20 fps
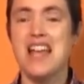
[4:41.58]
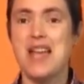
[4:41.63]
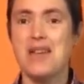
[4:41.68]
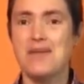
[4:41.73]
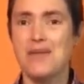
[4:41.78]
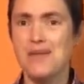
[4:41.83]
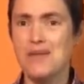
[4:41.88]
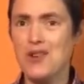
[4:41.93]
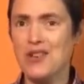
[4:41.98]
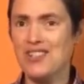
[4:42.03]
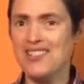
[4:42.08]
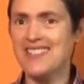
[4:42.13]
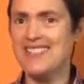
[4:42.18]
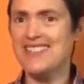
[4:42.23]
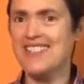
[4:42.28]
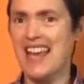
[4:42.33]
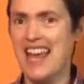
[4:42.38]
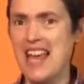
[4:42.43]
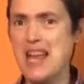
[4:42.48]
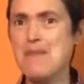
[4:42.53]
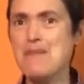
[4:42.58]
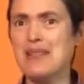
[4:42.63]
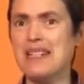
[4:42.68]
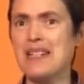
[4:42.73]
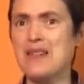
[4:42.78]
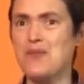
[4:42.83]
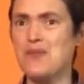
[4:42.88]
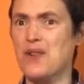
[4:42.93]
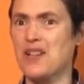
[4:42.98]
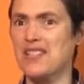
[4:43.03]
If you've got a table
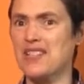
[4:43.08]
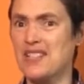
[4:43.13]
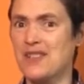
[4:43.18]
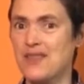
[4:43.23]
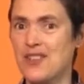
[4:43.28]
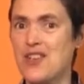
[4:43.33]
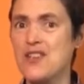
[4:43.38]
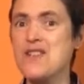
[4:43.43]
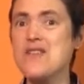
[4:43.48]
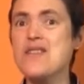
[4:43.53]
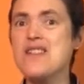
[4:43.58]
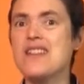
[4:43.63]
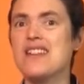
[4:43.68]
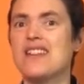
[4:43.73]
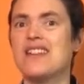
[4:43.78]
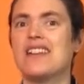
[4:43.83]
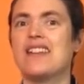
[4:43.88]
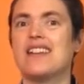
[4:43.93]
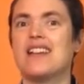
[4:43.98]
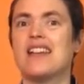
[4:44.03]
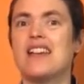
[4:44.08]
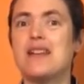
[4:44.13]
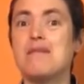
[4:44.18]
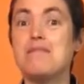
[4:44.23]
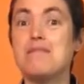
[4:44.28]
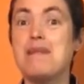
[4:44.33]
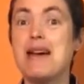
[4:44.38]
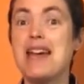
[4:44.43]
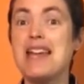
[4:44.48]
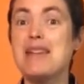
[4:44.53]
in front of you,
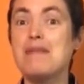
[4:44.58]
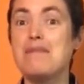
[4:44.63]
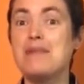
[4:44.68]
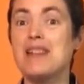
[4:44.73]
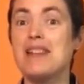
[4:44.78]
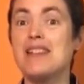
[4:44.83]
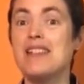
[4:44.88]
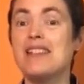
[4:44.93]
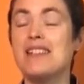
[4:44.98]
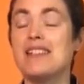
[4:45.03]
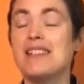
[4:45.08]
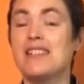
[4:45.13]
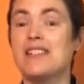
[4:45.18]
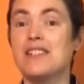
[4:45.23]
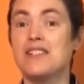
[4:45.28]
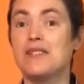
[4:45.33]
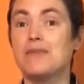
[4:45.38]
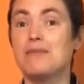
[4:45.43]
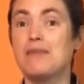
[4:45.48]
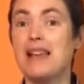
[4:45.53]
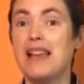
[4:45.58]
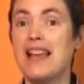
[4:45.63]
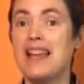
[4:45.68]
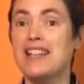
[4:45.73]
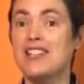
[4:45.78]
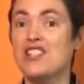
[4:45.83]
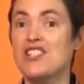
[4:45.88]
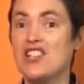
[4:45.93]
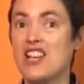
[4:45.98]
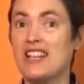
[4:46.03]
maybe you could
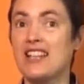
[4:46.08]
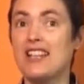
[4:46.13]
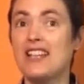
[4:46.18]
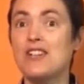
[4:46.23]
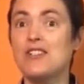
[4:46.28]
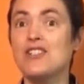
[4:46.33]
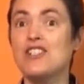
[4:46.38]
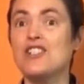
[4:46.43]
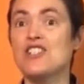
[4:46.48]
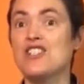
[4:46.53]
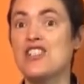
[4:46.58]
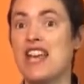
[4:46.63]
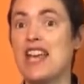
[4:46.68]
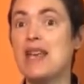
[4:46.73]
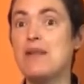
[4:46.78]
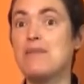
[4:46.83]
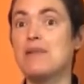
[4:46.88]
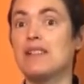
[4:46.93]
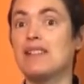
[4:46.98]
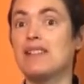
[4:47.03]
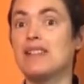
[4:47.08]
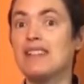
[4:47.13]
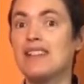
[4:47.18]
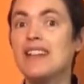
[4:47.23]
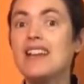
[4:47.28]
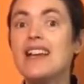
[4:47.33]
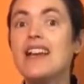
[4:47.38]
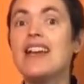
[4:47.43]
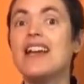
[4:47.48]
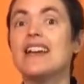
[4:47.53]
play gently on your table
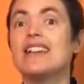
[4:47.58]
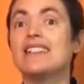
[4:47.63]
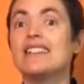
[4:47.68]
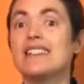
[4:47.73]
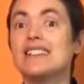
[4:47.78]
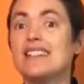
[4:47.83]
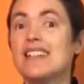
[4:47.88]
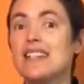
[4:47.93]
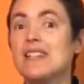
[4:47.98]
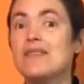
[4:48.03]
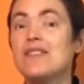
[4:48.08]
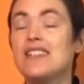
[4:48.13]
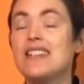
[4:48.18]
instead of